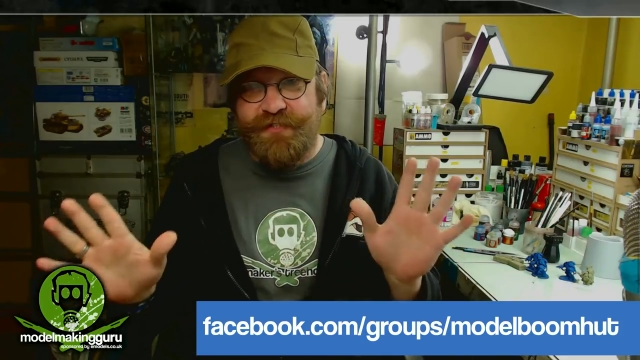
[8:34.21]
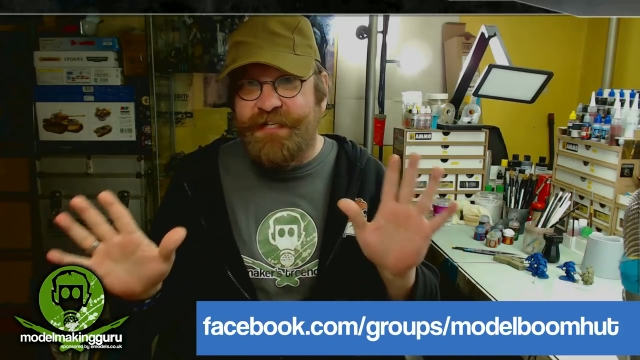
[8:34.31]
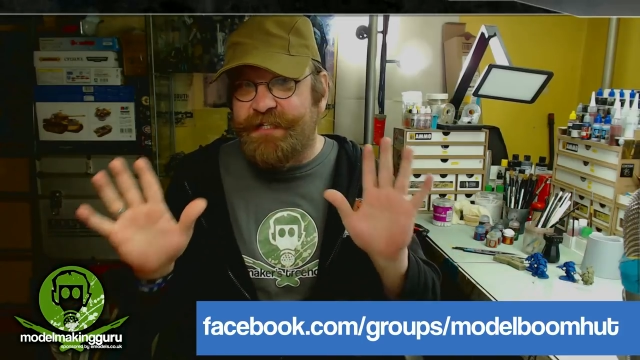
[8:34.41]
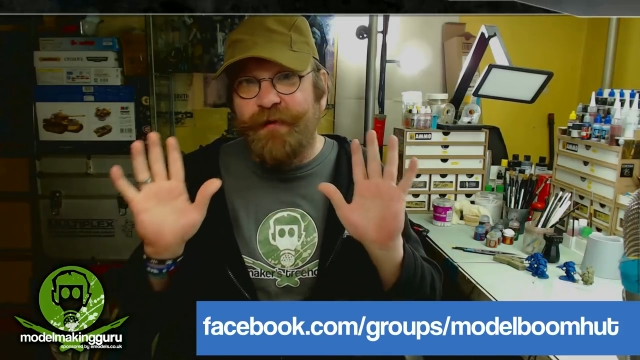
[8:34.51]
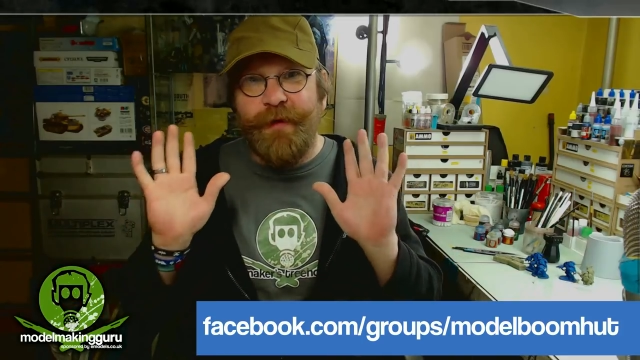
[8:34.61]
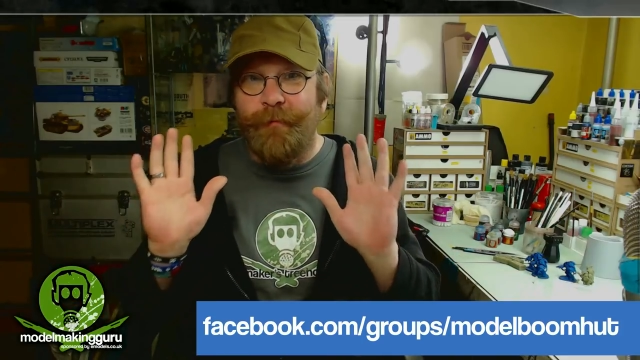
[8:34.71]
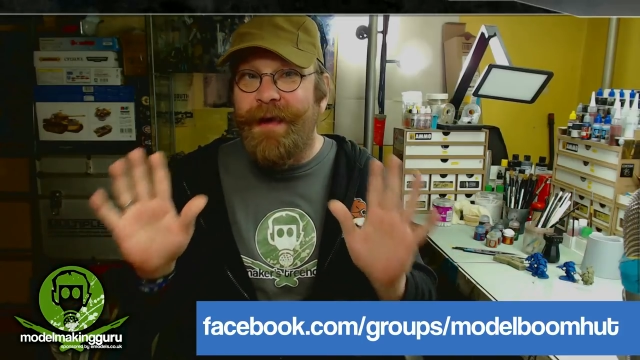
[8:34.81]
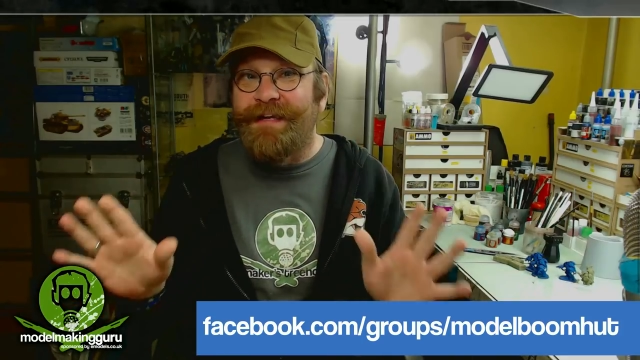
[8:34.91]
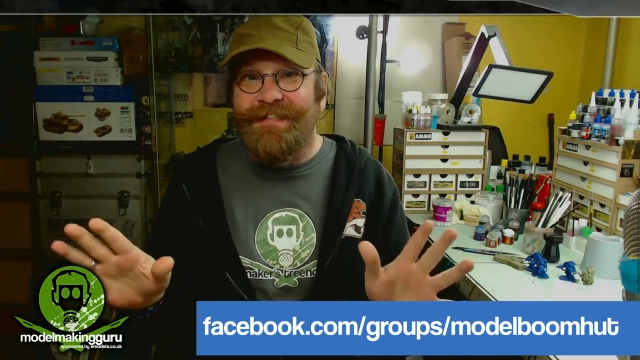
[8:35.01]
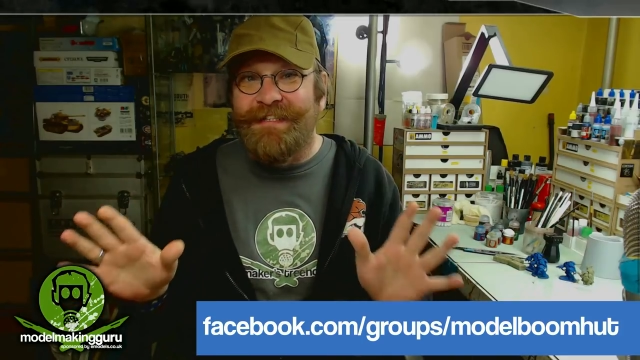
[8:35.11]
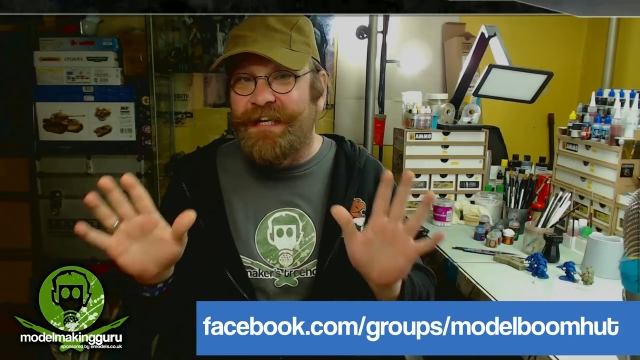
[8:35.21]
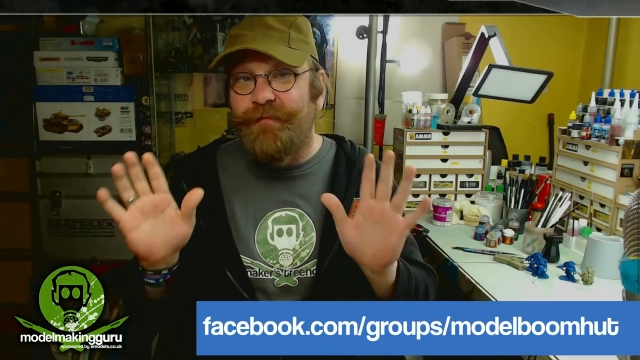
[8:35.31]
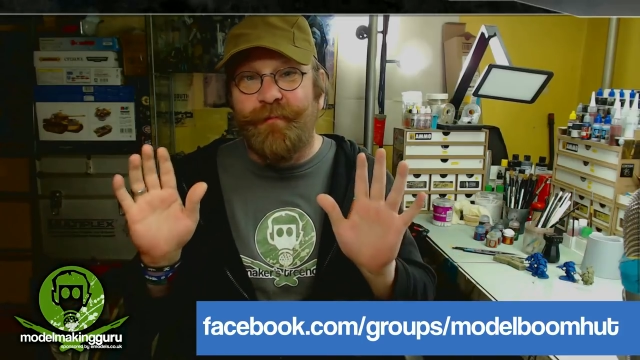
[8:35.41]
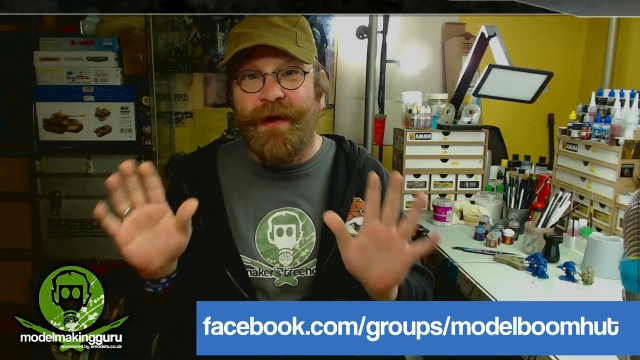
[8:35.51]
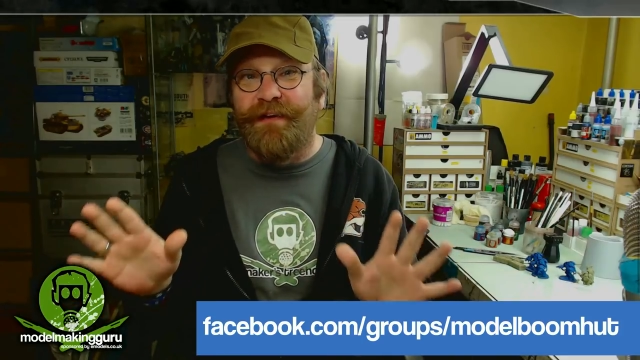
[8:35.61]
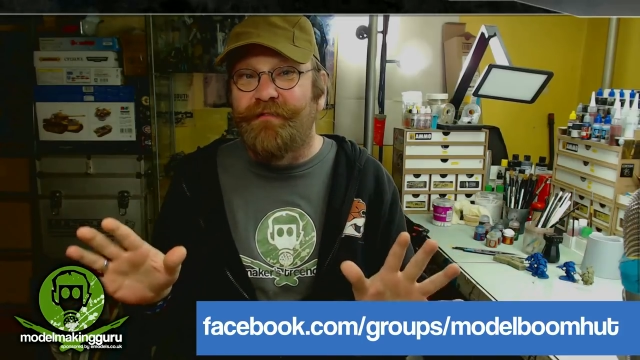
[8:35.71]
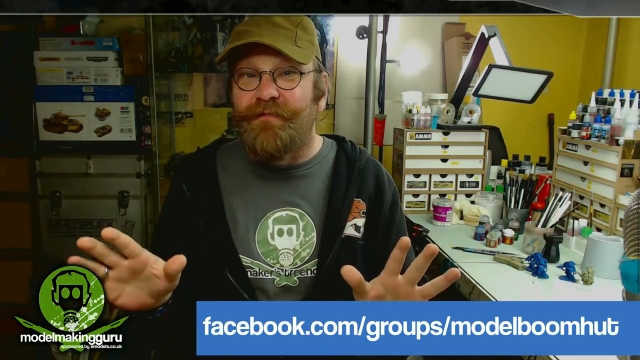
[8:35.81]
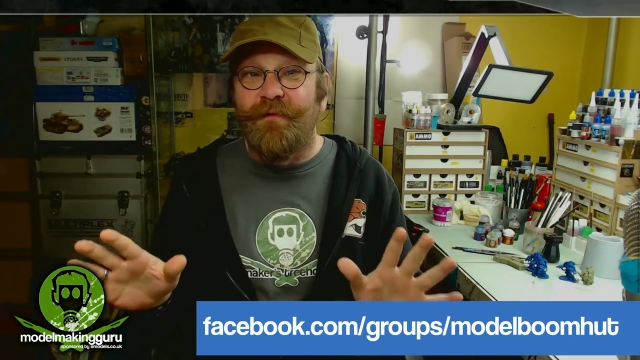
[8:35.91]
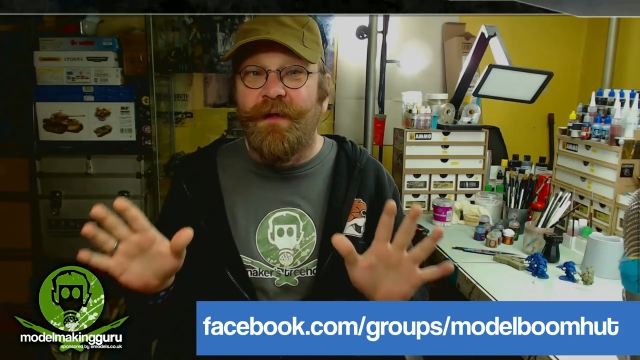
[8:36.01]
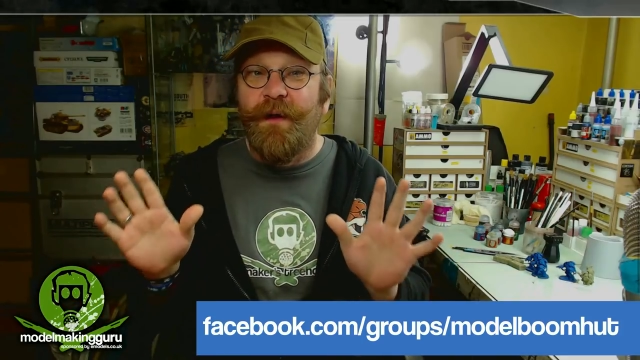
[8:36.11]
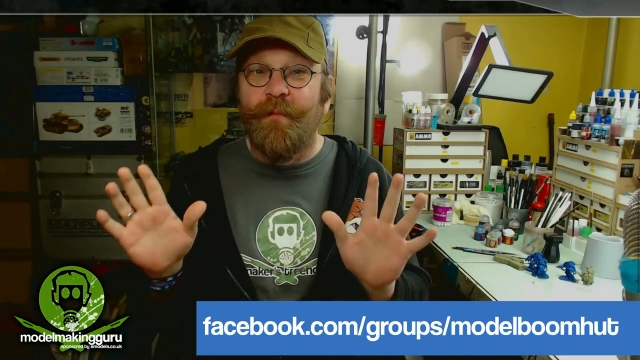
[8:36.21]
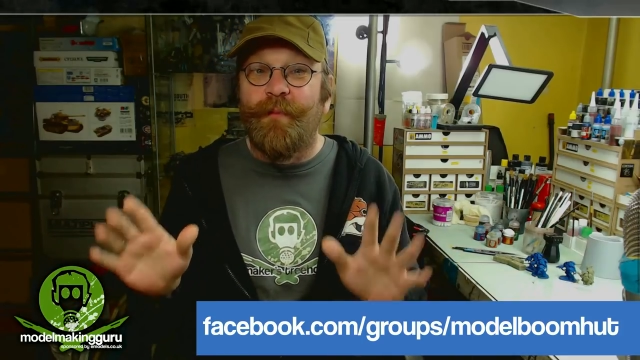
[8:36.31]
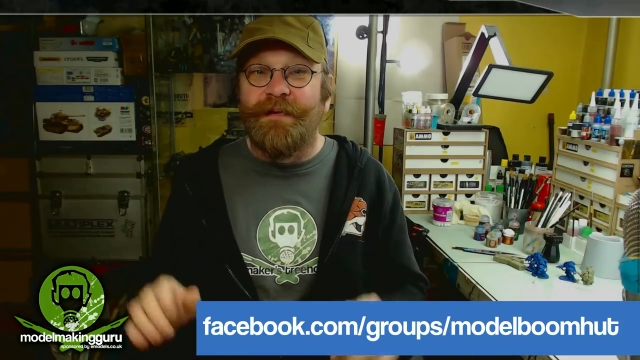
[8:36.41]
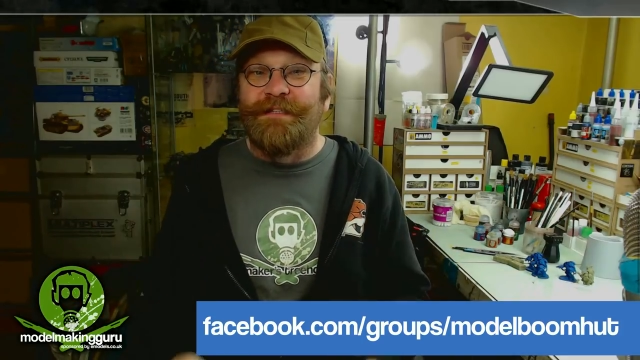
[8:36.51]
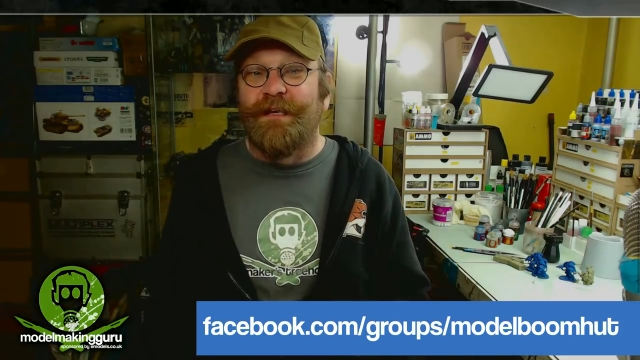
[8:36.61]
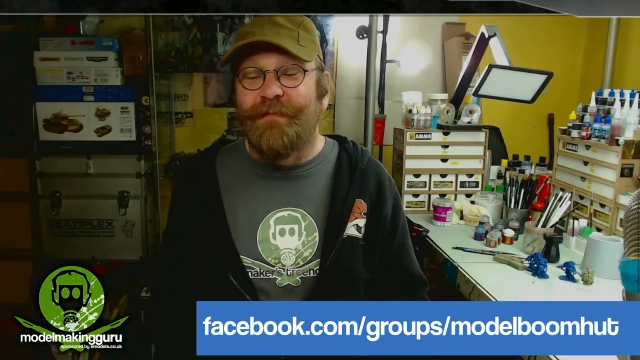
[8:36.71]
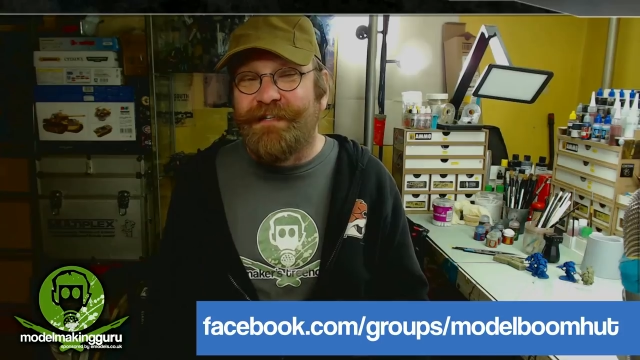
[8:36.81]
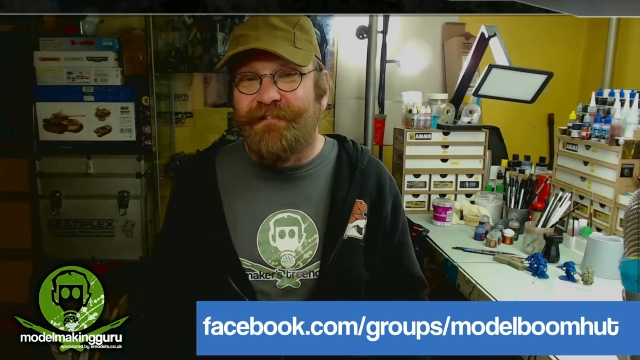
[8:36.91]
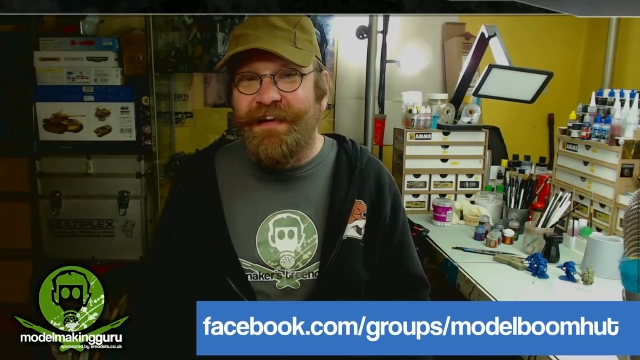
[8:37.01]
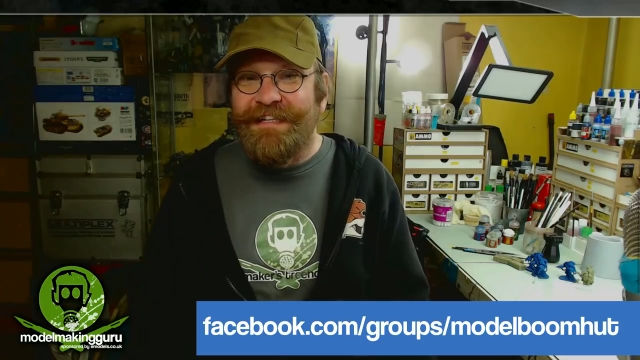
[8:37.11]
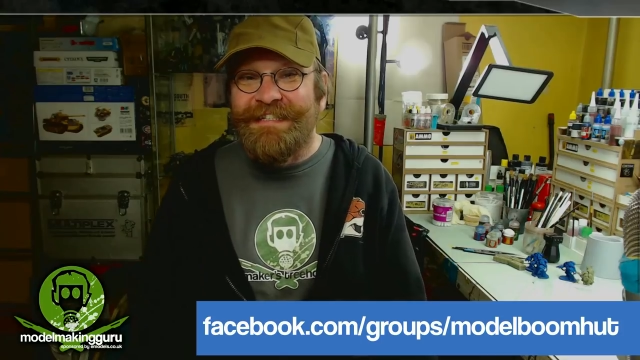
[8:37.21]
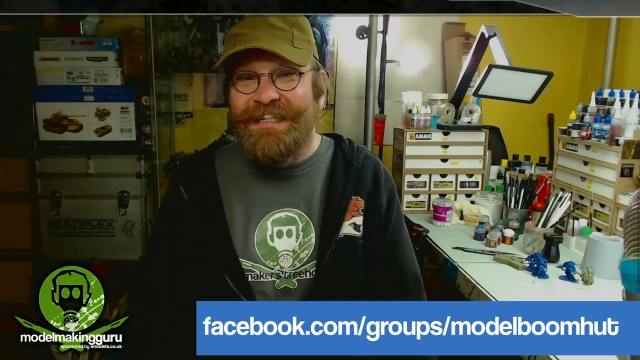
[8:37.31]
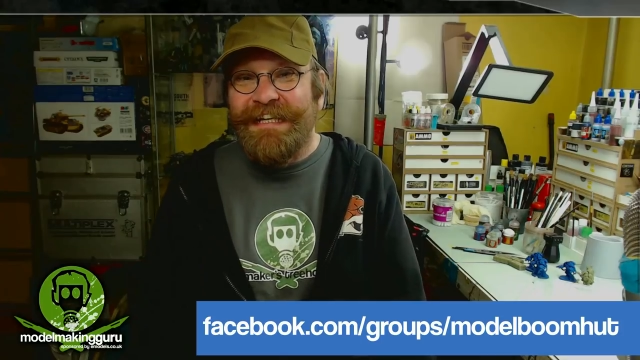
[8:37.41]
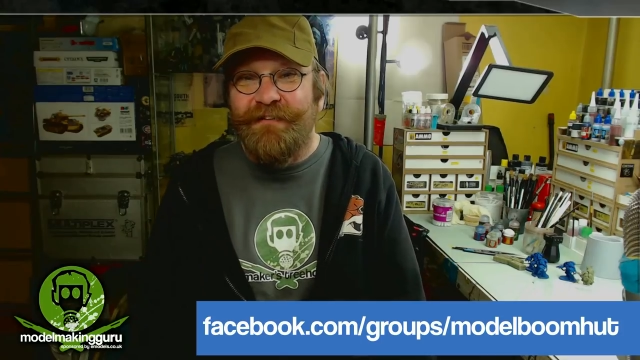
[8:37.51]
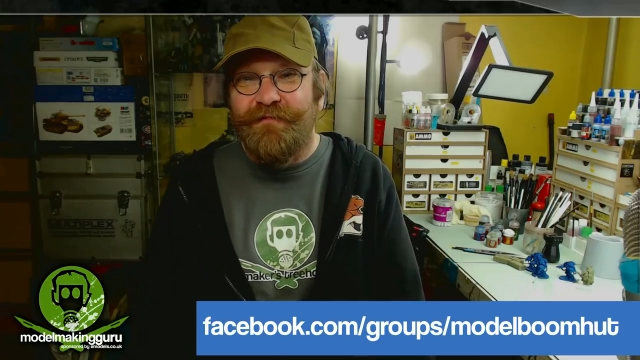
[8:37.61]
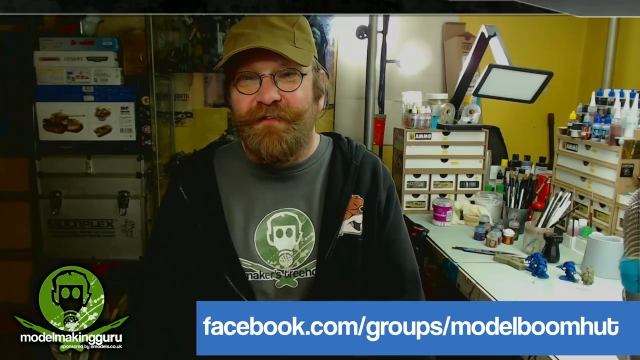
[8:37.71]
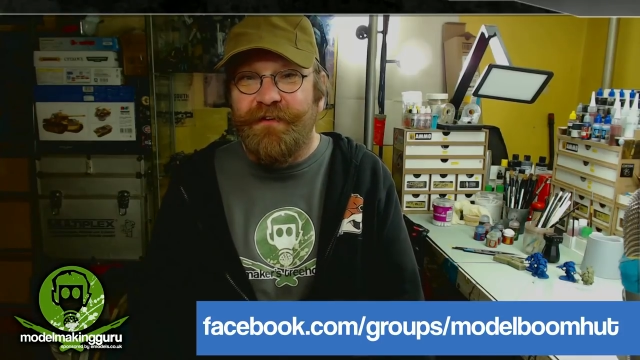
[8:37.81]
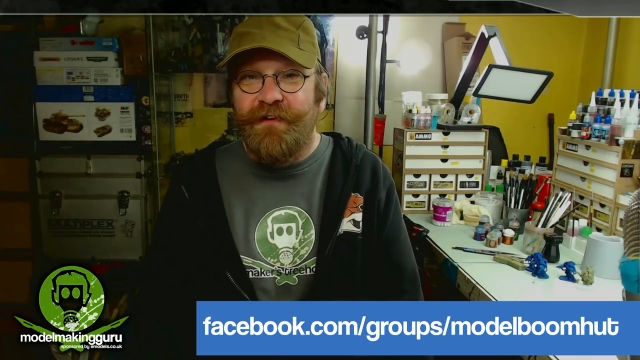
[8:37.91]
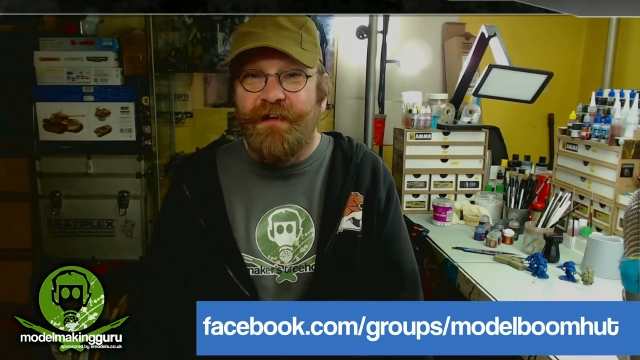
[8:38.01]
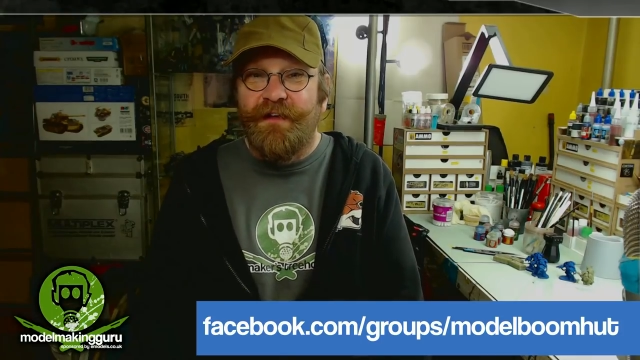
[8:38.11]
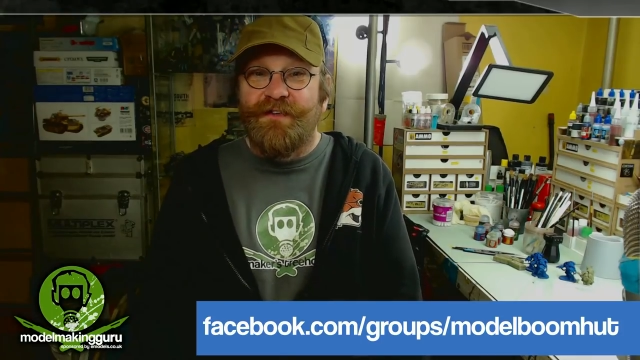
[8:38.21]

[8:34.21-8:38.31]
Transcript: It's going to be a mess. It's going to be painful, but it's going to be great, silly fun.